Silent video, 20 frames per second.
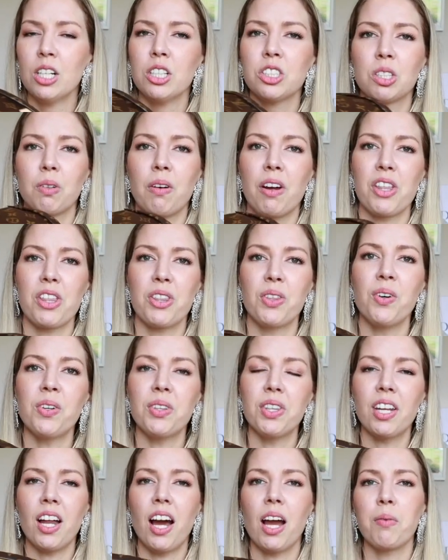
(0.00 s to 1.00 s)
So I
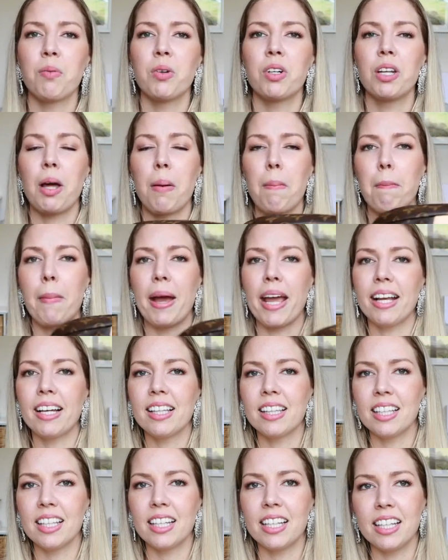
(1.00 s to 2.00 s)
thought that I
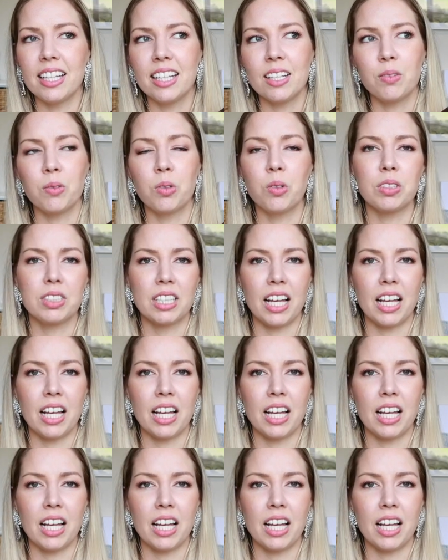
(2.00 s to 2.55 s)
would